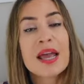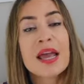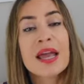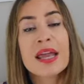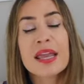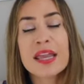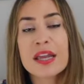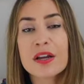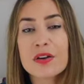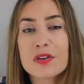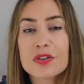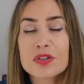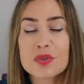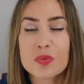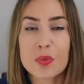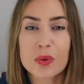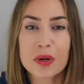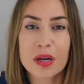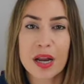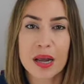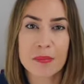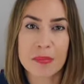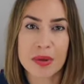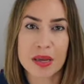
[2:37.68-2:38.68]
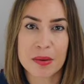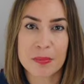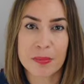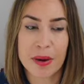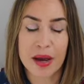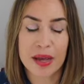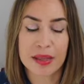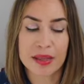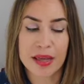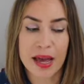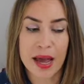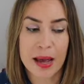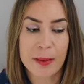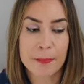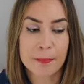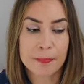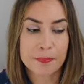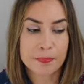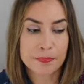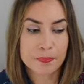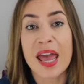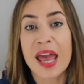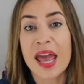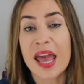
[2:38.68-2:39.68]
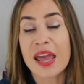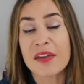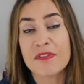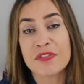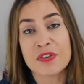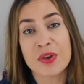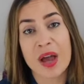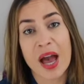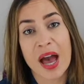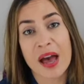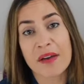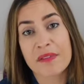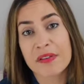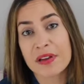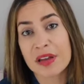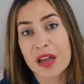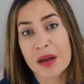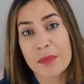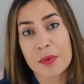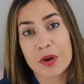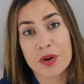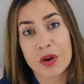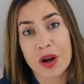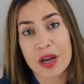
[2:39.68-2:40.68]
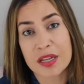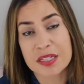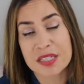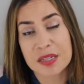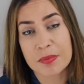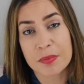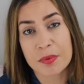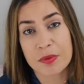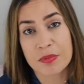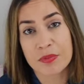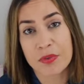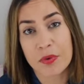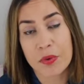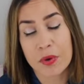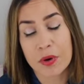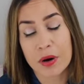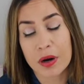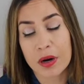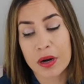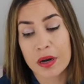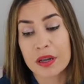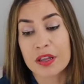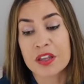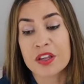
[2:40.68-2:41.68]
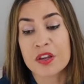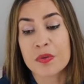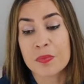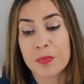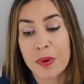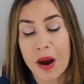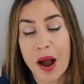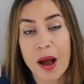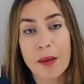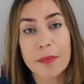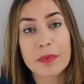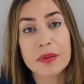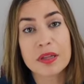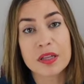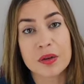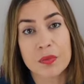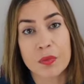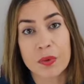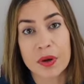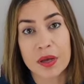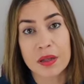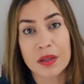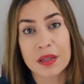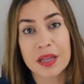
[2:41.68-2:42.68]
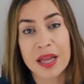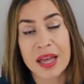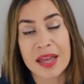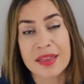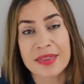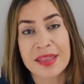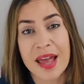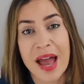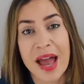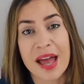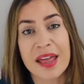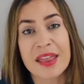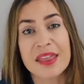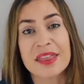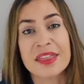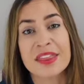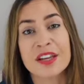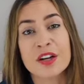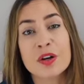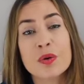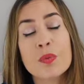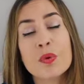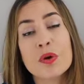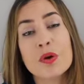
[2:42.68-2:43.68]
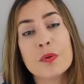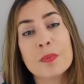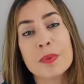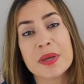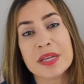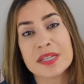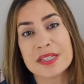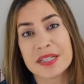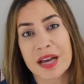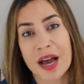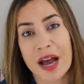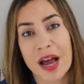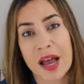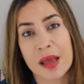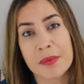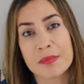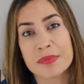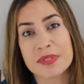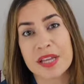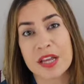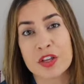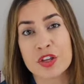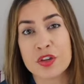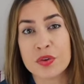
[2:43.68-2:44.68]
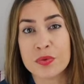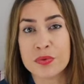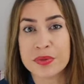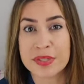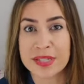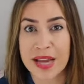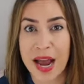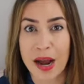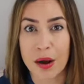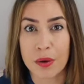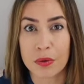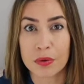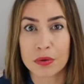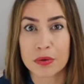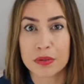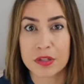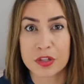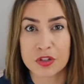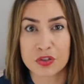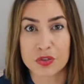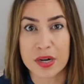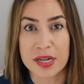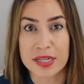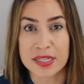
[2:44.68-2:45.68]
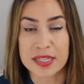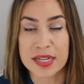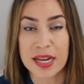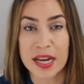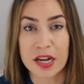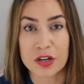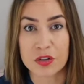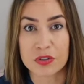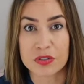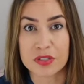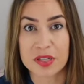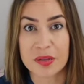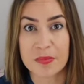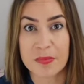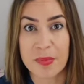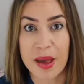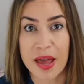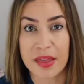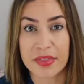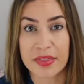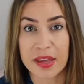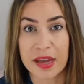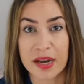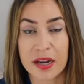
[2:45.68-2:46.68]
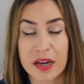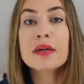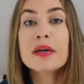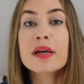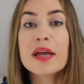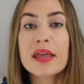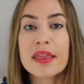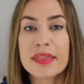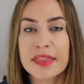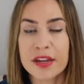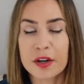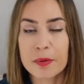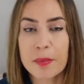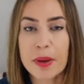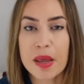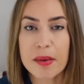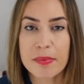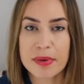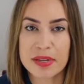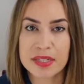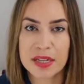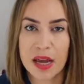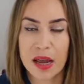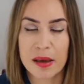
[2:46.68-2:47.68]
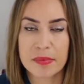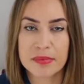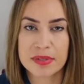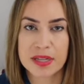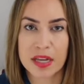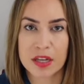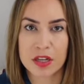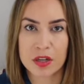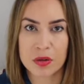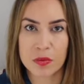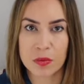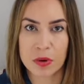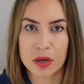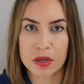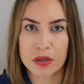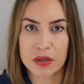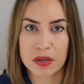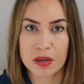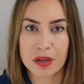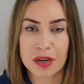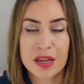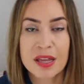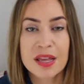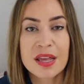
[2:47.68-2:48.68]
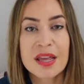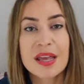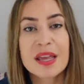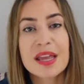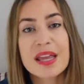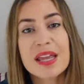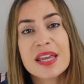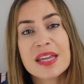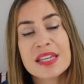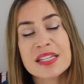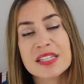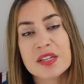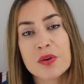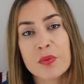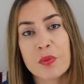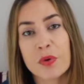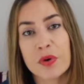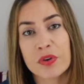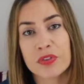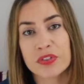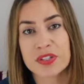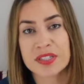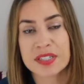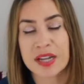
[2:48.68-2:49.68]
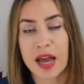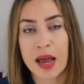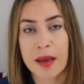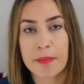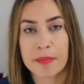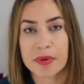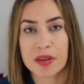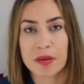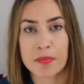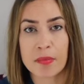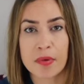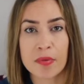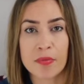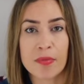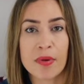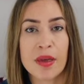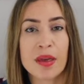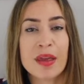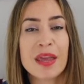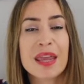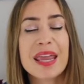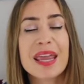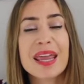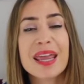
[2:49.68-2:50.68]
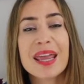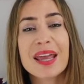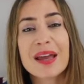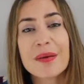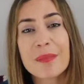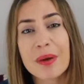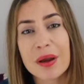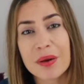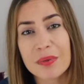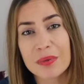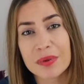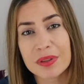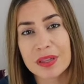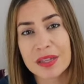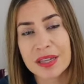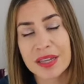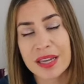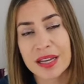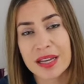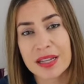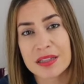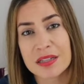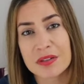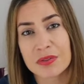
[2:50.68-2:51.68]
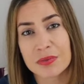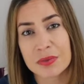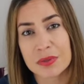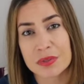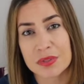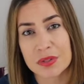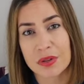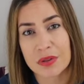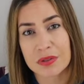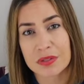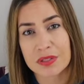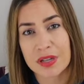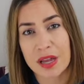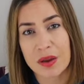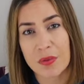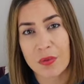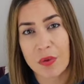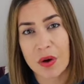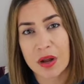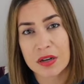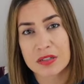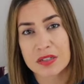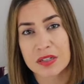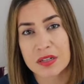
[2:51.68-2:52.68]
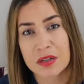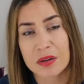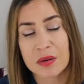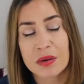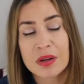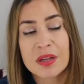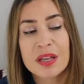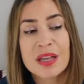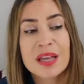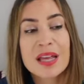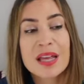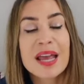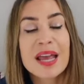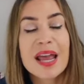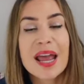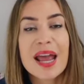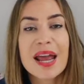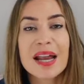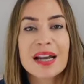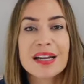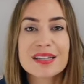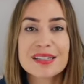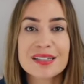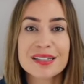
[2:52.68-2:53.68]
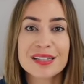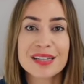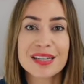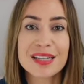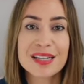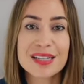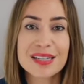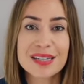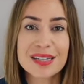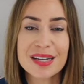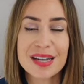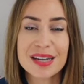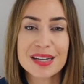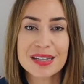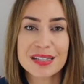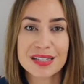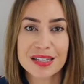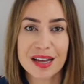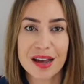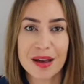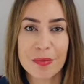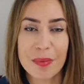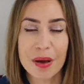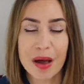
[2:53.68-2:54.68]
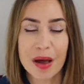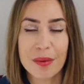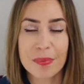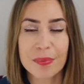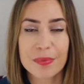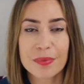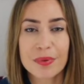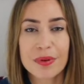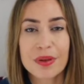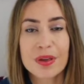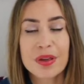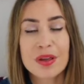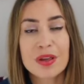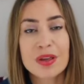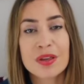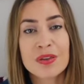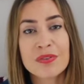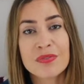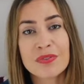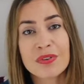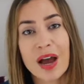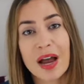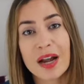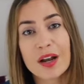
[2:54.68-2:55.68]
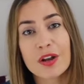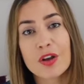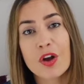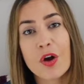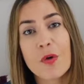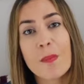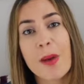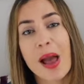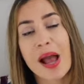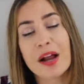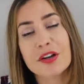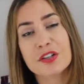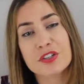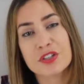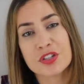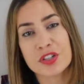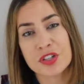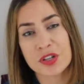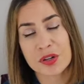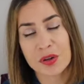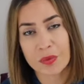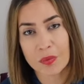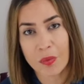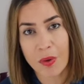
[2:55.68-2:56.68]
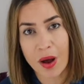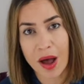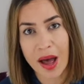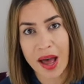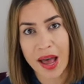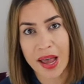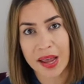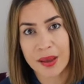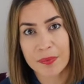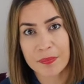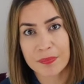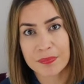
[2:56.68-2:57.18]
Here's what I mean by that. If you haven't come across it before, you probably will, and that there will be times that you doubt the Tracy Anderson method. There may be times that you wonder, is it worth the time commitment? Am I really getting the results I want to? And as these things come up, you've got to go back to your why.